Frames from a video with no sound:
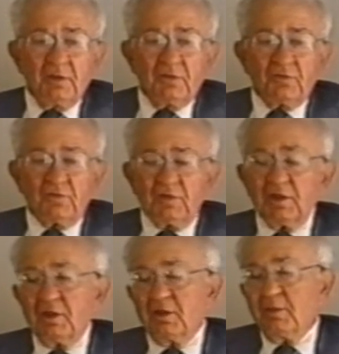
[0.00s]

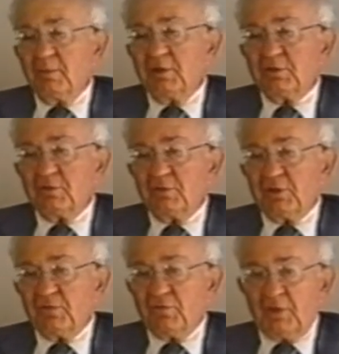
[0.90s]
sticking them into
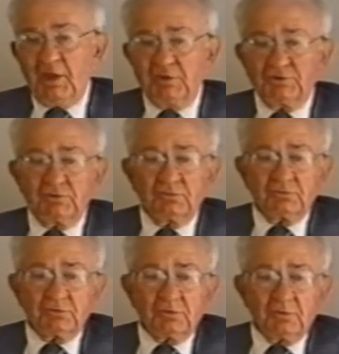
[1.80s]
this statute,
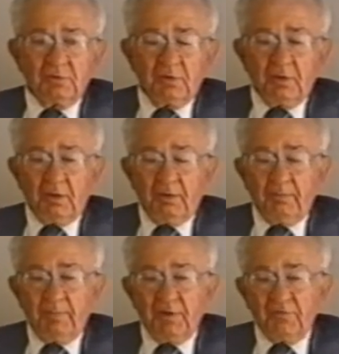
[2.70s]
uh,
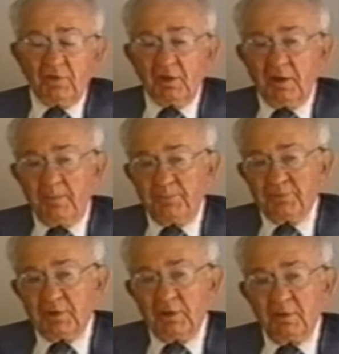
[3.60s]
messing up
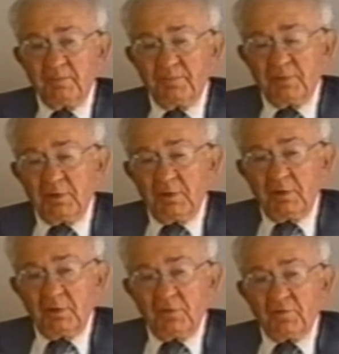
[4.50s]
the
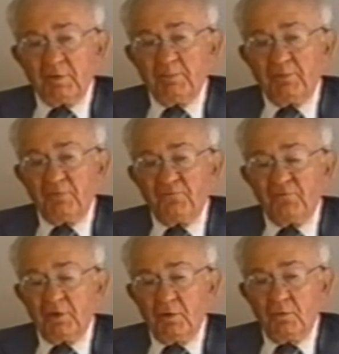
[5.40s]
simple
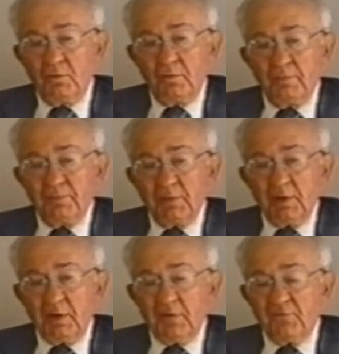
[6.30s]
flow
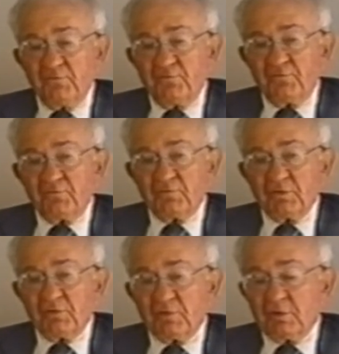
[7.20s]
of
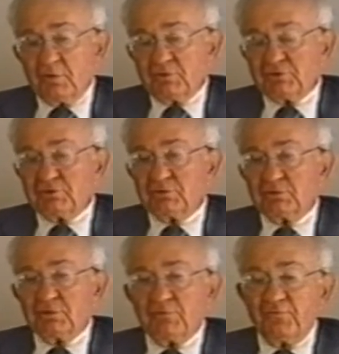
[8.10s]
disclosure
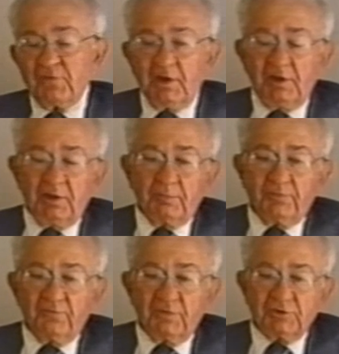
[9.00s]
and filing
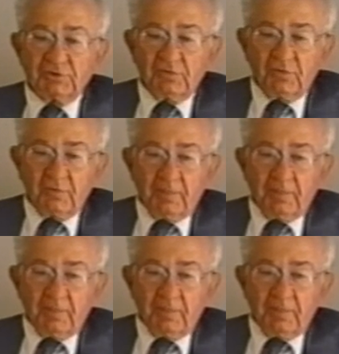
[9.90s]
provisions